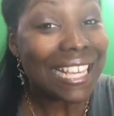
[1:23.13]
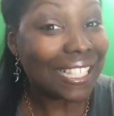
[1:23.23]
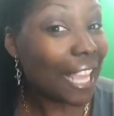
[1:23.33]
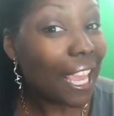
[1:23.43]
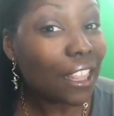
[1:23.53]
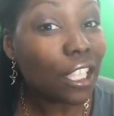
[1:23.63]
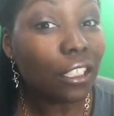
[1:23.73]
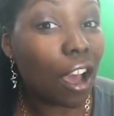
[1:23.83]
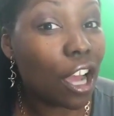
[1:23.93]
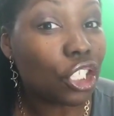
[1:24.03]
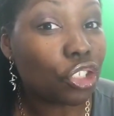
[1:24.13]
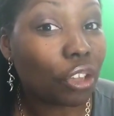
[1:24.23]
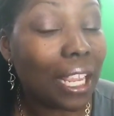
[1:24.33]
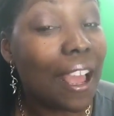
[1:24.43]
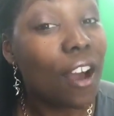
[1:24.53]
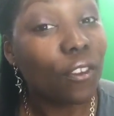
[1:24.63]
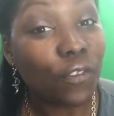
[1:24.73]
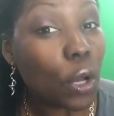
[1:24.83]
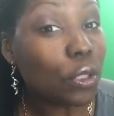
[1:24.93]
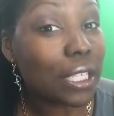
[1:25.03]
take the laundry,
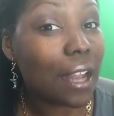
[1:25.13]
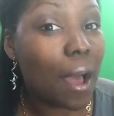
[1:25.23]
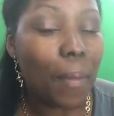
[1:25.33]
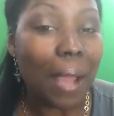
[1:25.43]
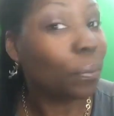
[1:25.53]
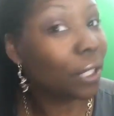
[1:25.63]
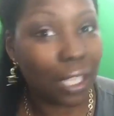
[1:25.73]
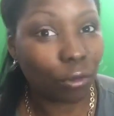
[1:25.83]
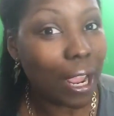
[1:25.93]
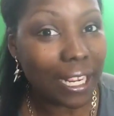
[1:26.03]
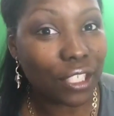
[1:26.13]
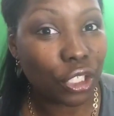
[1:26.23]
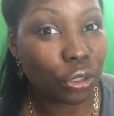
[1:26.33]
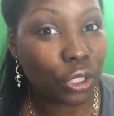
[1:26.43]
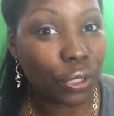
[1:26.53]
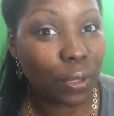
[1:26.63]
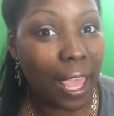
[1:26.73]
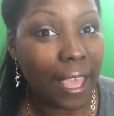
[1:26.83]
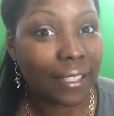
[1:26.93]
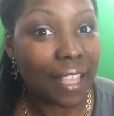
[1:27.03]
fold it up and put it right into your
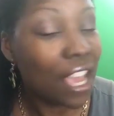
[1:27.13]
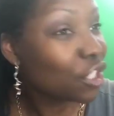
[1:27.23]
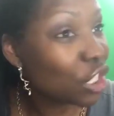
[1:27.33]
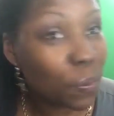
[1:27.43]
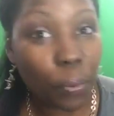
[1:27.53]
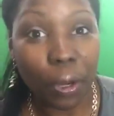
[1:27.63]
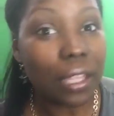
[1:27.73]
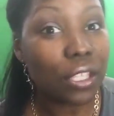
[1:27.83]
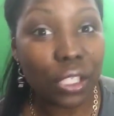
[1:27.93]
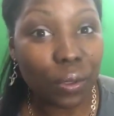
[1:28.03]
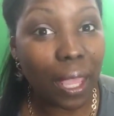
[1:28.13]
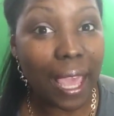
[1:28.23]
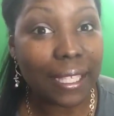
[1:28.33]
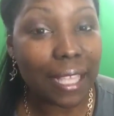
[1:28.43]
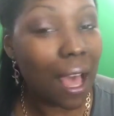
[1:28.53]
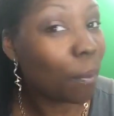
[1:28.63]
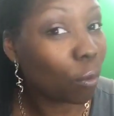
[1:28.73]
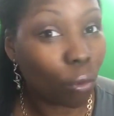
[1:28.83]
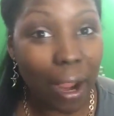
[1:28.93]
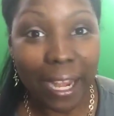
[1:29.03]
suitcase. Just bring the suitcase up
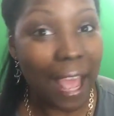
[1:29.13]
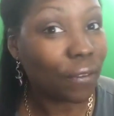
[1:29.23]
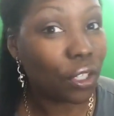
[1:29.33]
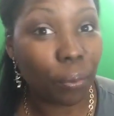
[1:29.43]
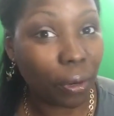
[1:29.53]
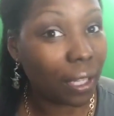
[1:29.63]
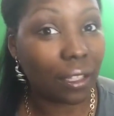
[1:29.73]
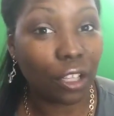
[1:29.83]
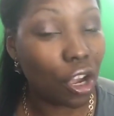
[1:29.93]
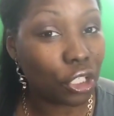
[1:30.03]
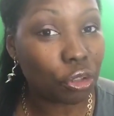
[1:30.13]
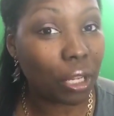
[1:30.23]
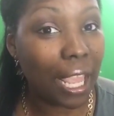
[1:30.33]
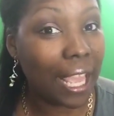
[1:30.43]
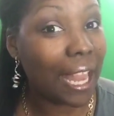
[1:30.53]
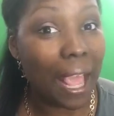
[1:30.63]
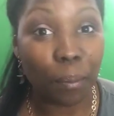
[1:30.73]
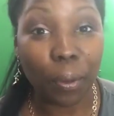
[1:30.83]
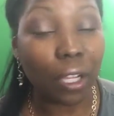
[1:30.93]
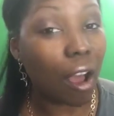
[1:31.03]
right after you bring the laundry in and
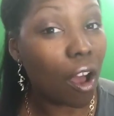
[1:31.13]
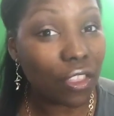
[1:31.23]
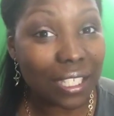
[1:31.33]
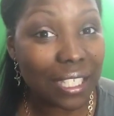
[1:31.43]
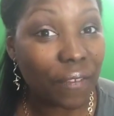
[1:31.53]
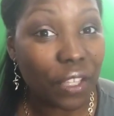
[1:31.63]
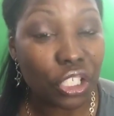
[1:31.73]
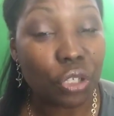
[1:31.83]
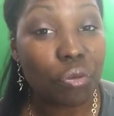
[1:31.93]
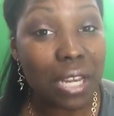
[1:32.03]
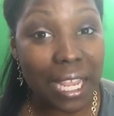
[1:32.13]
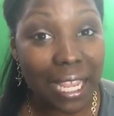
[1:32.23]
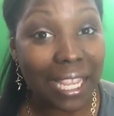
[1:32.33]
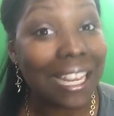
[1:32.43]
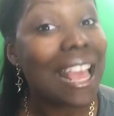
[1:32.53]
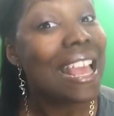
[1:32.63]
put all the stuff that you need,